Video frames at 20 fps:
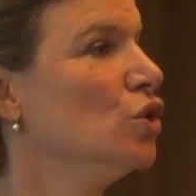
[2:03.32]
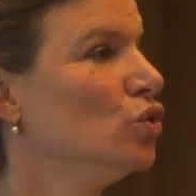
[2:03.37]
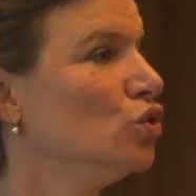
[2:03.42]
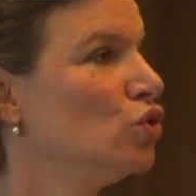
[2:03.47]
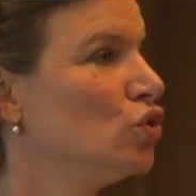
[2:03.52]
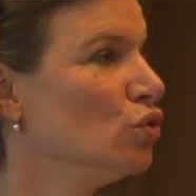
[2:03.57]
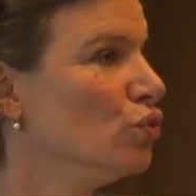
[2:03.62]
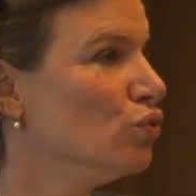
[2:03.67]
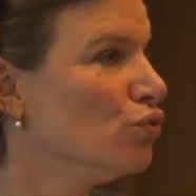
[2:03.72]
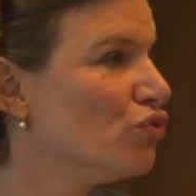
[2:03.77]

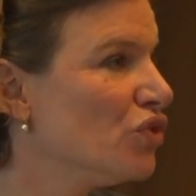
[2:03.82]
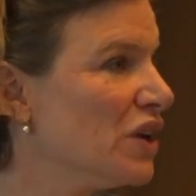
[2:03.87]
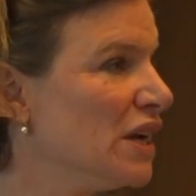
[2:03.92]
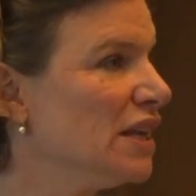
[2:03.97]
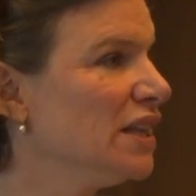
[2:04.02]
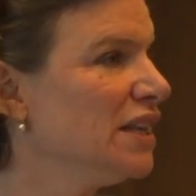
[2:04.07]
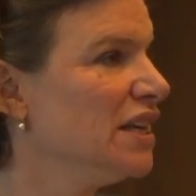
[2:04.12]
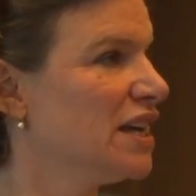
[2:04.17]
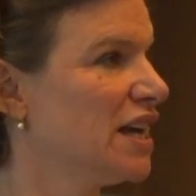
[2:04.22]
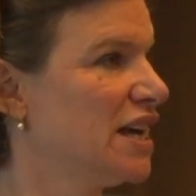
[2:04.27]
to
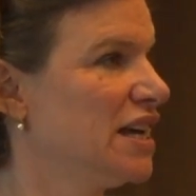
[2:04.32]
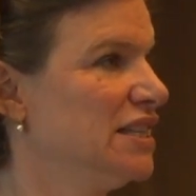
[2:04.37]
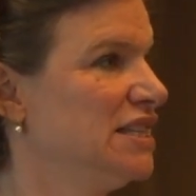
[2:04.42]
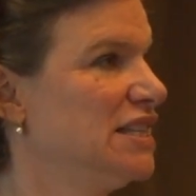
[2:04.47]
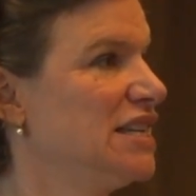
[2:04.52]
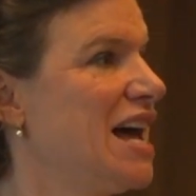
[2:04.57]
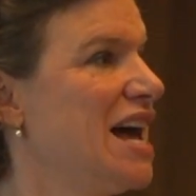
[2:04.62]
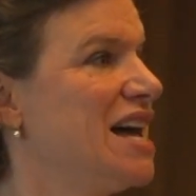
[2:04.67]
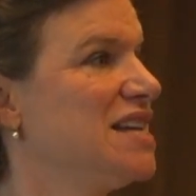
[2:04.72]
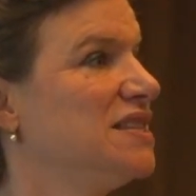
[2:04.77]
really
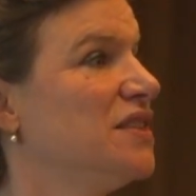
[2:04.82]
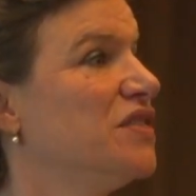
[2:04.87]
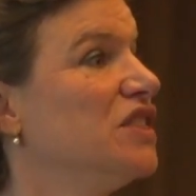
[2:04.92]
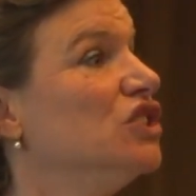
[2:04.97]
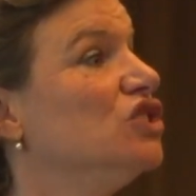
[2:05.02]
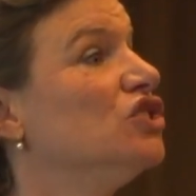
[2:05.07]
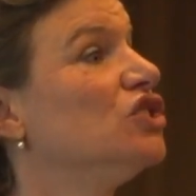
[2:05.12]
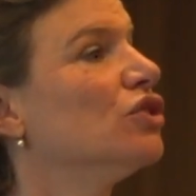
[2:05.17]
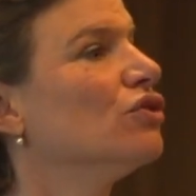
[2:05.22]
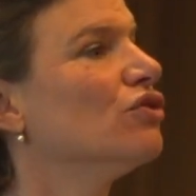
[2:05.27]
contest the
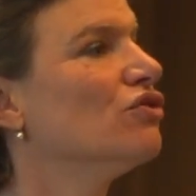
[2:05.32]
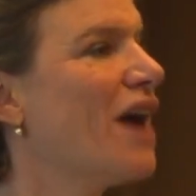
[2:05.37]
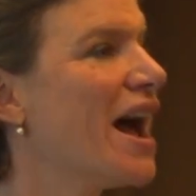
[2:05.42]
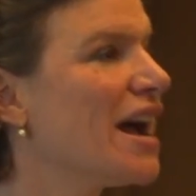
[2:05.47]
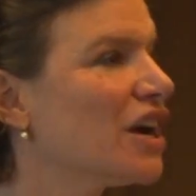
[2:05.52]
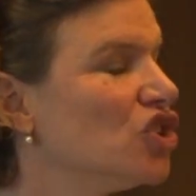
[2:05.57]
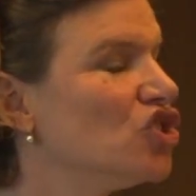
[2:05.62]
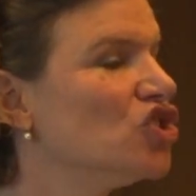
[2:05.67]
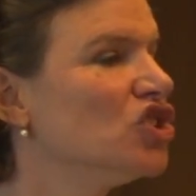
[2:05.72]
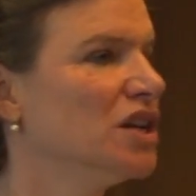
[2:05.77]

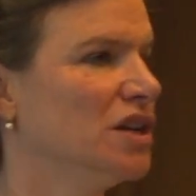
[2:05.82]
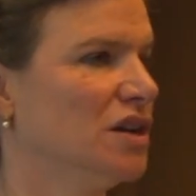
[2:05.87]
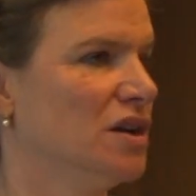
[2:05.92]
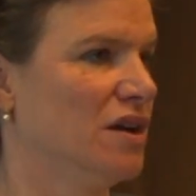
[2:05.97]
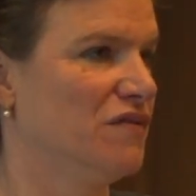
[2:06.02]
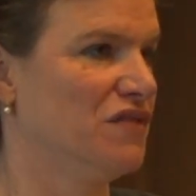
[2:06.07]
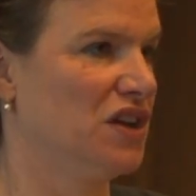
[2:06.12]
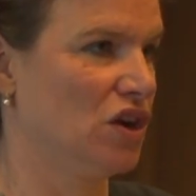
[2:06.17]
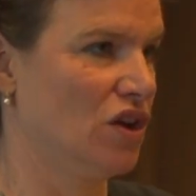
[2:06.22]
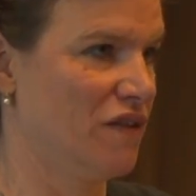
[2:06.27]
direction
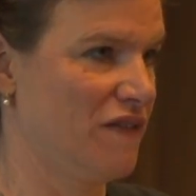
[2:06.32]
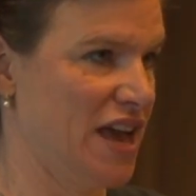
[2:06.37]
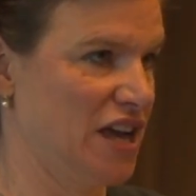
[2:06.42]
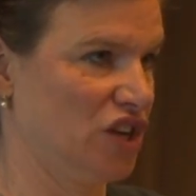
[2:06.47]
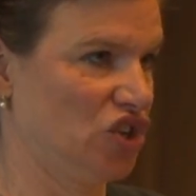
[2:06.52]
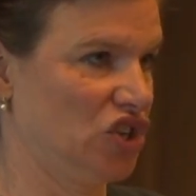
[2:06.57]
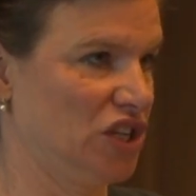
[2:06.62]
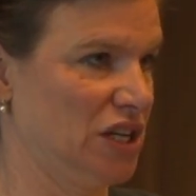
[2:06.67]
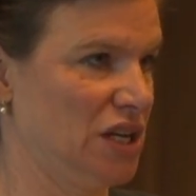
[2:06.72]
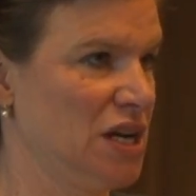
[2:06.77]
of
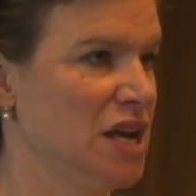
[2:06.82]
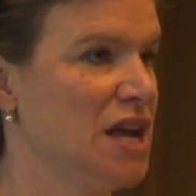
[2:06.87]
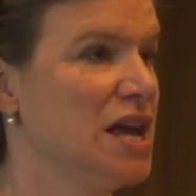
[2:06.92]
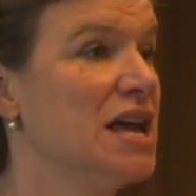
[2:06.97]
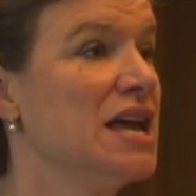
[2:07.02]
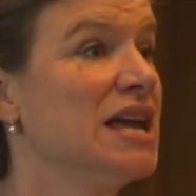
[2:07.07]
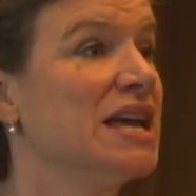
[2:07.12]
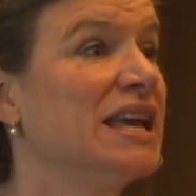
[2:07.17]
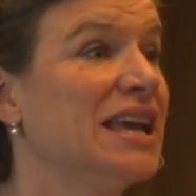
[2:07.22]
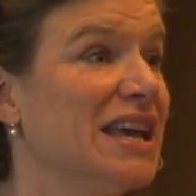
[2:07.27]
innovation,
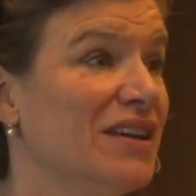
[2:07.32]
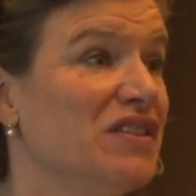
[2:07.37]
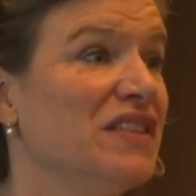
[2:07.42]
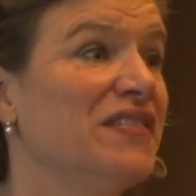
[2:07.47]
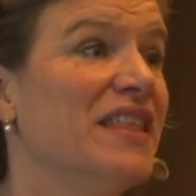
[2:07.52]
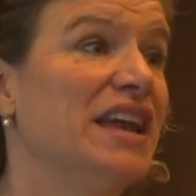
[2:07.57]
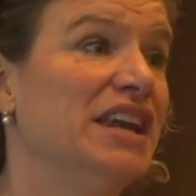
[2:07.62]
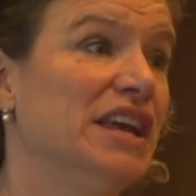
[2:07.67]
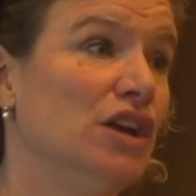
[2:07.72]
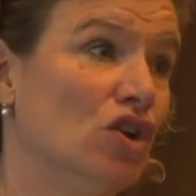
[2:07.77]
given
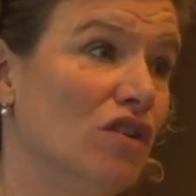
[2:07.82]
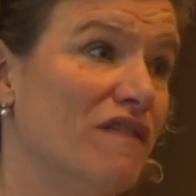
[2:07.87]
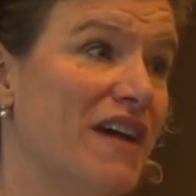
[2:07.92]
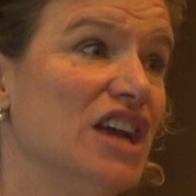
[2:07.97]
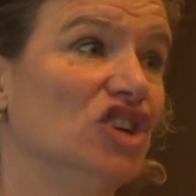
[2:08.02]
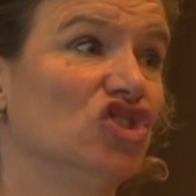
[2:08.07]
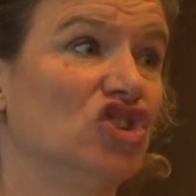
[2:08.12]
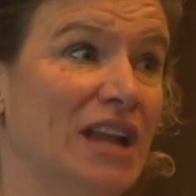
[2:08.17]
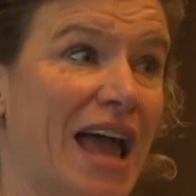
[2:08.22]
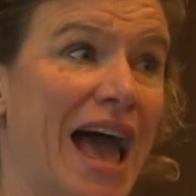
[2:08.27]
that
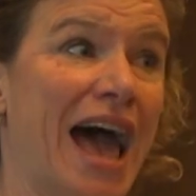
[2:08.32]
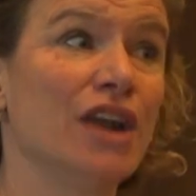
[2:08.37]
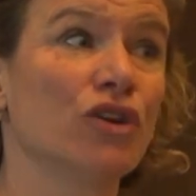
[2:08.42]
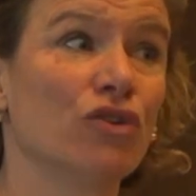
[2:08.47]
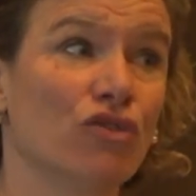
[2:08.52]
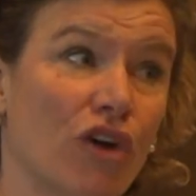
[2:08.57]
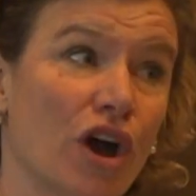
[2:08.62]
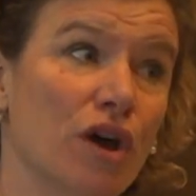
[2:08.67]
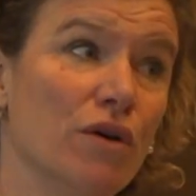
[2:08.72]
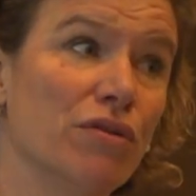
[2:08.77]
innovation and
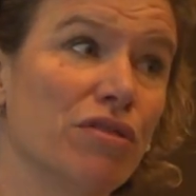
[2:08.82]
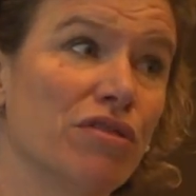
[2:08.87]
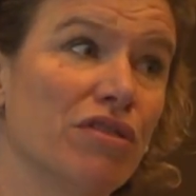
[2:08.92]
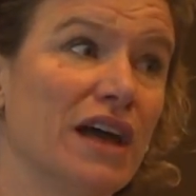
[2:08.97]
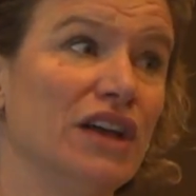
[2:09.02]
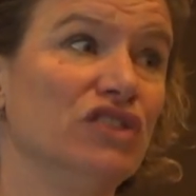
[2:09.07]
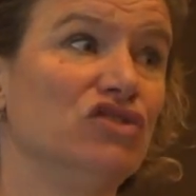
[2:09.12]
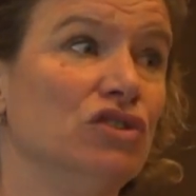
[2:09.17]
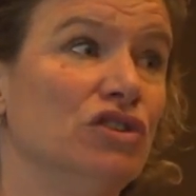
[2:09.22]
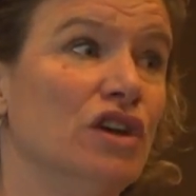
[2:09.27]
growth,
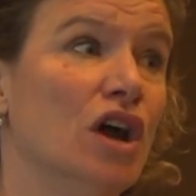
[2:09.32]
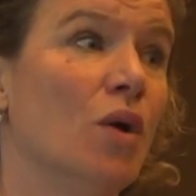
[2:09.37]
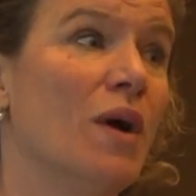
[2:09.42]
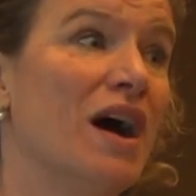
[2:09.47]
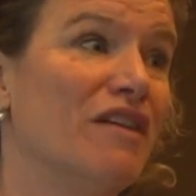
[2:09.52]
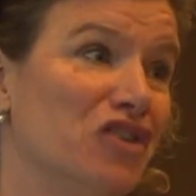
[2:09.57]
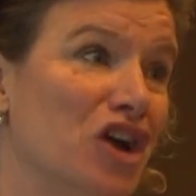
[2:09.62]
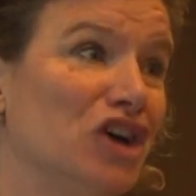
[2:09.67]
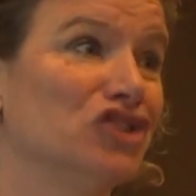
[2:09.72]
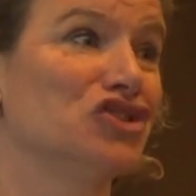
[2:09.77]
as you know,
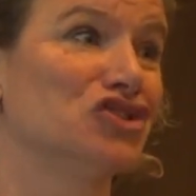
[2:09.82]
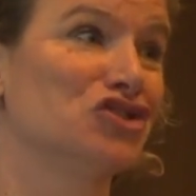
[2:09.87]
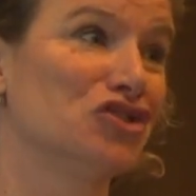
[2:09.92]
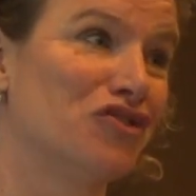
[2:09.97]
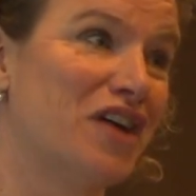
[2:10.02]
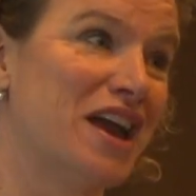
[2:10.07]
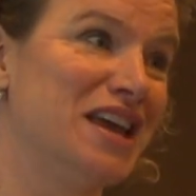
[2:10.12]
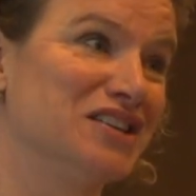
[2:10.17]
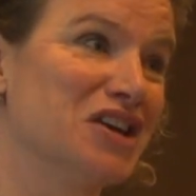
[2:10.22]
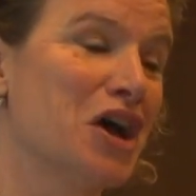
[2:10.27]
have not just a
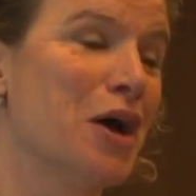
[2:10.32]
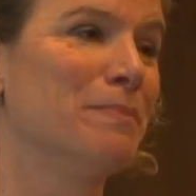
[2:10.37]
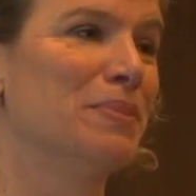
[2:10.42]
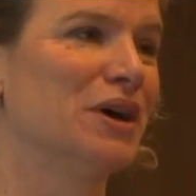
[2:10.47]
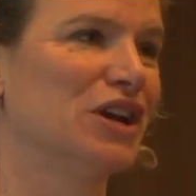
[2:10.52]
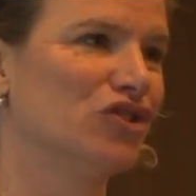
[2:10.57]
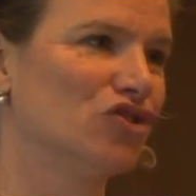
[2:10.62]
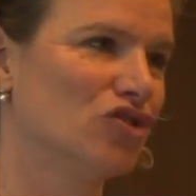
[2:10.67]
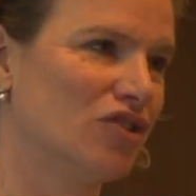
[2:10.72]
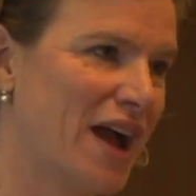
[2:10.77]
rate, but
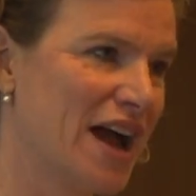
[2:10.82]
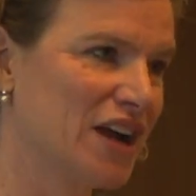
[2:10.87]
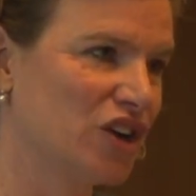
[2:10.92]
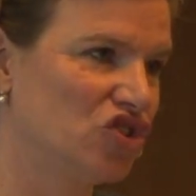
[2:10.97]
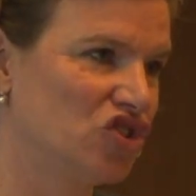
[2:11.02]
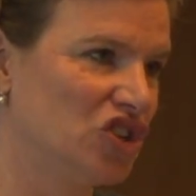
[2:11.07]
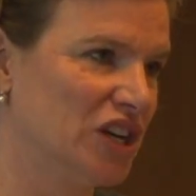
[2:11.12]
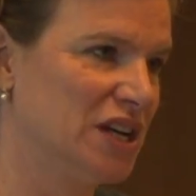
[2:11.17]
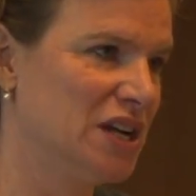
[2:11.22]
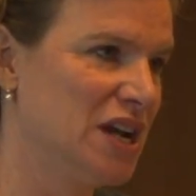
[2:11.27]
a
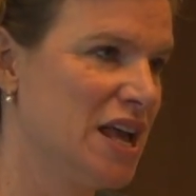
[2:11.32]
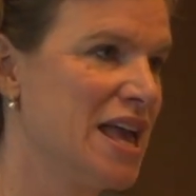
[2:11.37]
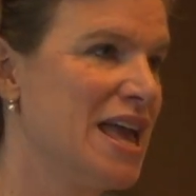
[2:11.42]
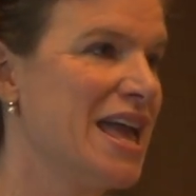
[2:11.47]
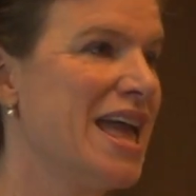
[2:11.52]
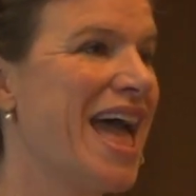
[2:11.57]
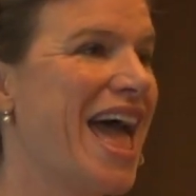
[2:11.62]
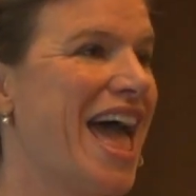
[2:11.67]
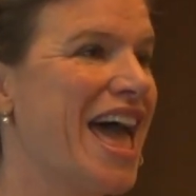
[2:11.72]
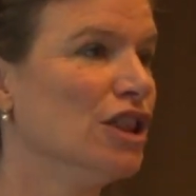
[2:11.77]
direction,
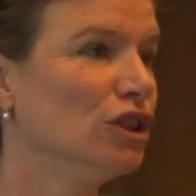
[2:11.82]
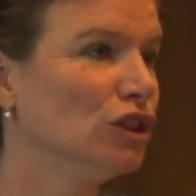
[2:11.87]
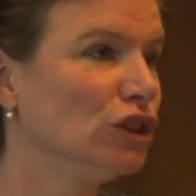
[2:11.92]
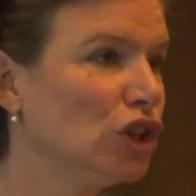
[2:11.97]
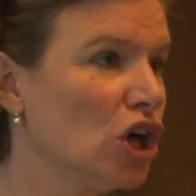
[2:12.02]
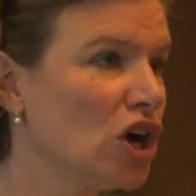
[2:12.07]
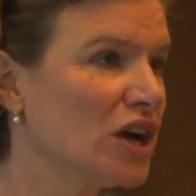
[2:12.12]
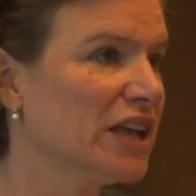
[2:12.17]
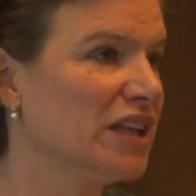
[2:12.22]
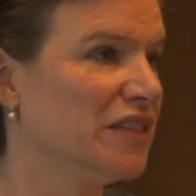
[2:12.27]
and
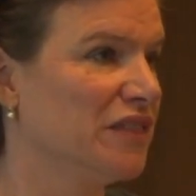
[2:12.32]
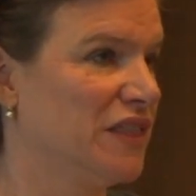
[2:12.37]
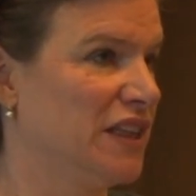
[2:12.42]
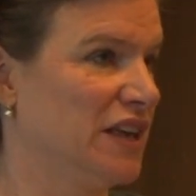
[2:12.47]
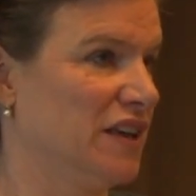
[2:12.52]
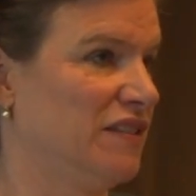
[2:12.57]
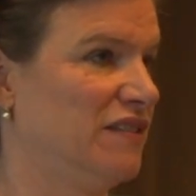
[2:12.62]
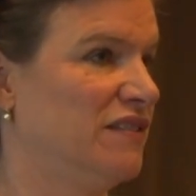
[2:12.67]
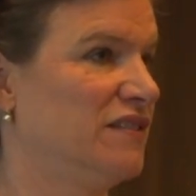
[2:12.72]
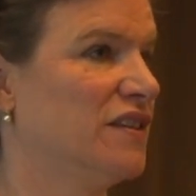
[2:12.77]
look at
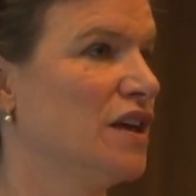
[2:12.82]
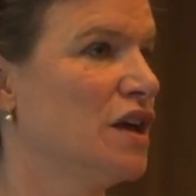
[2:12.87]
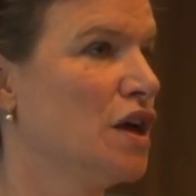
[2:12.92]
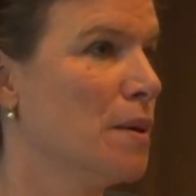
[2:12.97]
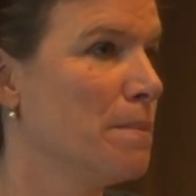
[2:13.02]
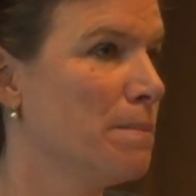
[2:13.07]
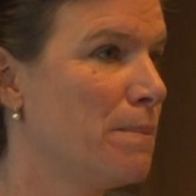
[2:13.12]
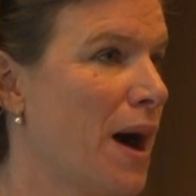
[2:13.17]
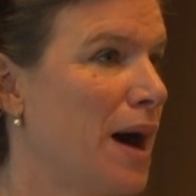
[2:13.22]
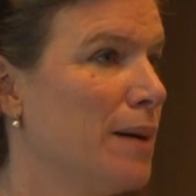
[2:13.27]
this
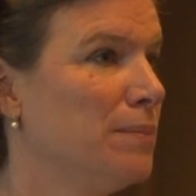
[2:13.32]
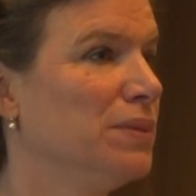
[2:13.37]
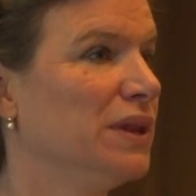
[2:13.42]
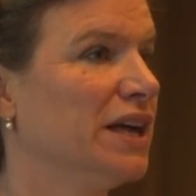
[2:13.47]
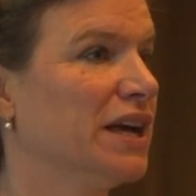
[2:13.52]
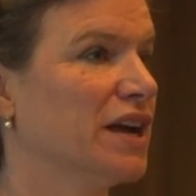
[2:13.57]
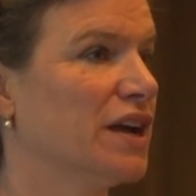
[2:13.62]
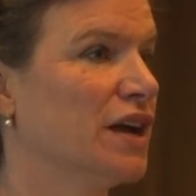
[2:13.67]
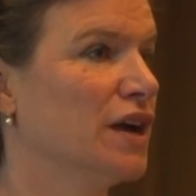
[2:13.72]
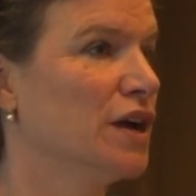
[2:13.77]

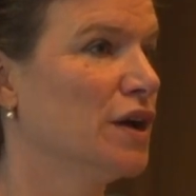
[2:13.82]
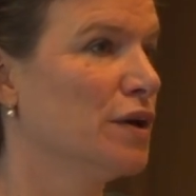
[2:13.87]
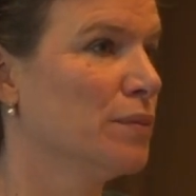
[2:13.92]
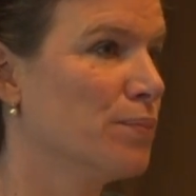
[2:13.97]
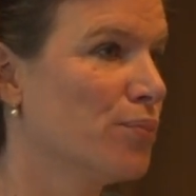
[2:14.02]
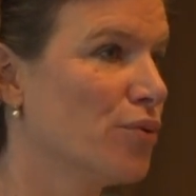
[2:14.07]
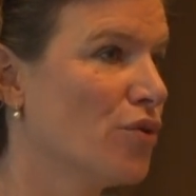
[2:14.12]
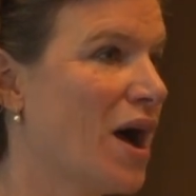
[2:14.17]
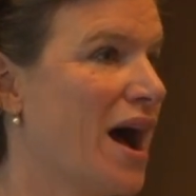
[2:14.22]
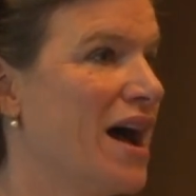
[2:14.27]
public,
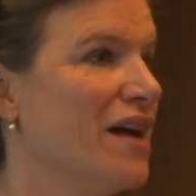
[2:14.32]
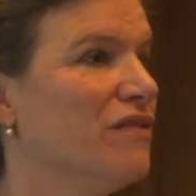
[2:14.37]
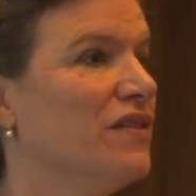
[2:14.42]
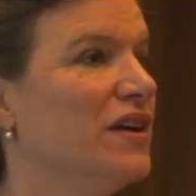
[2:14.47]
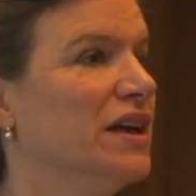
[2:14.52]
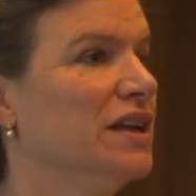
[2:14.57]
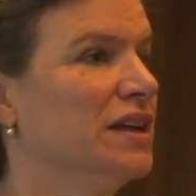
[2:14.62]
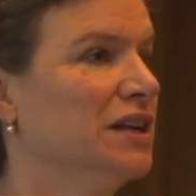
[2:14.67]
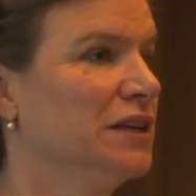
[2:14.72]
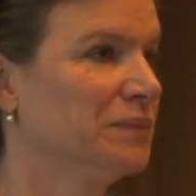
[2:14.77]

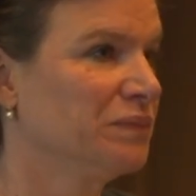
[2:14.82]
private,